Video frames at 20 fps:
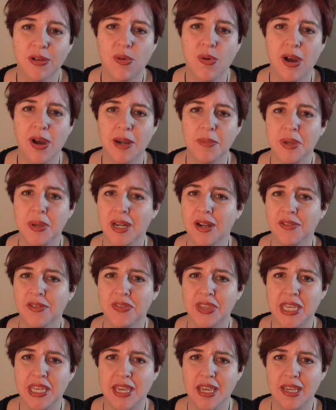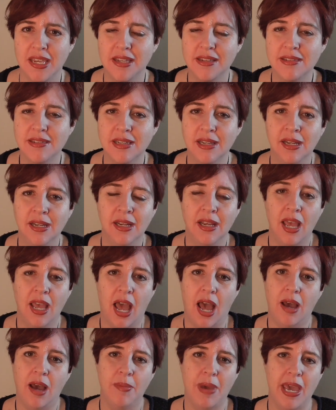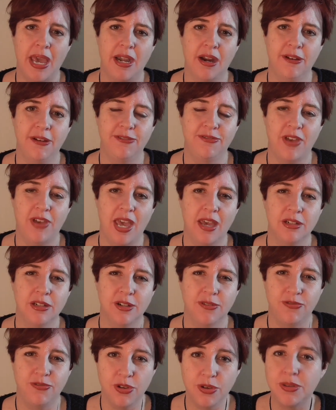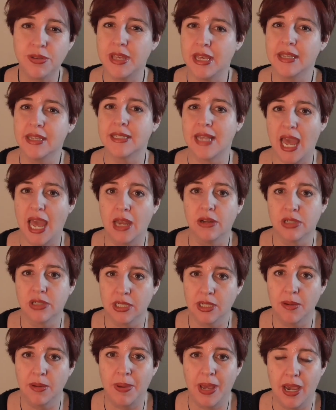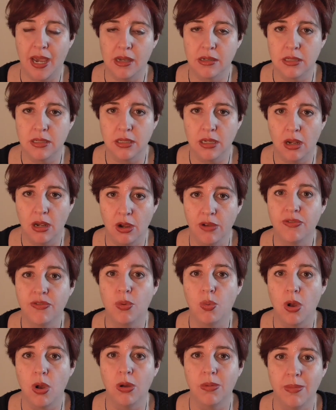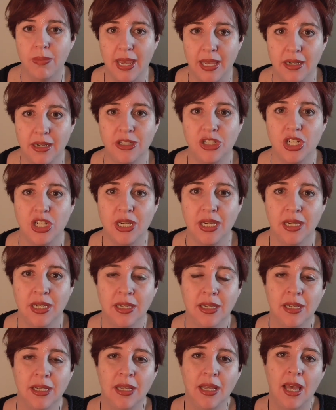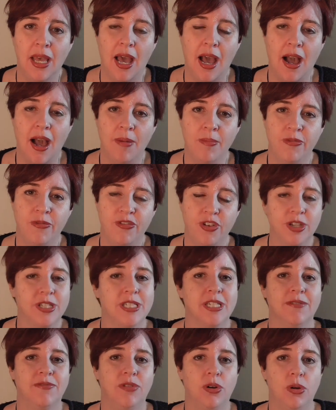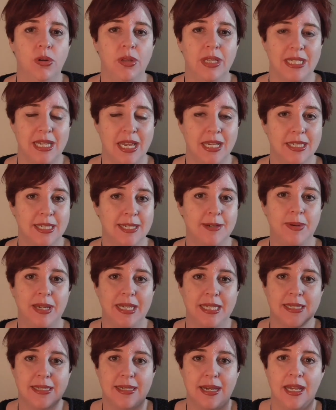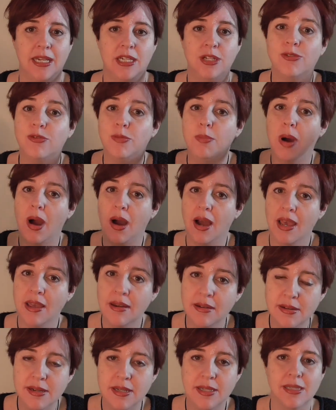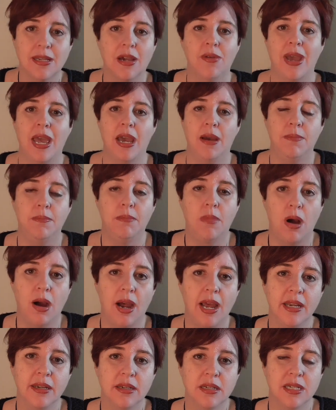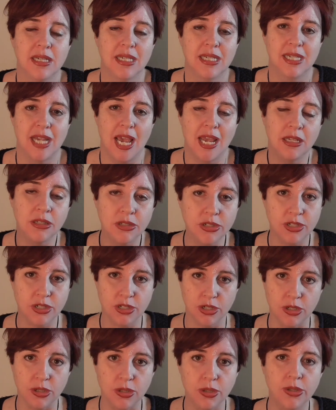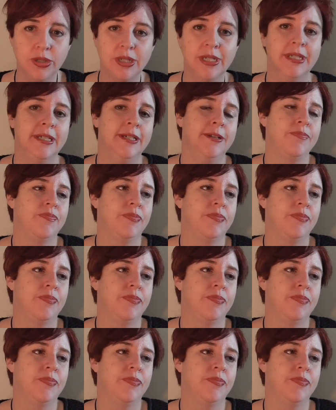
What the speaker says: quite a bit over the years. And I found a few things out about overwhelm energy. First of all, it tends to be a state of mind. So our mind tends to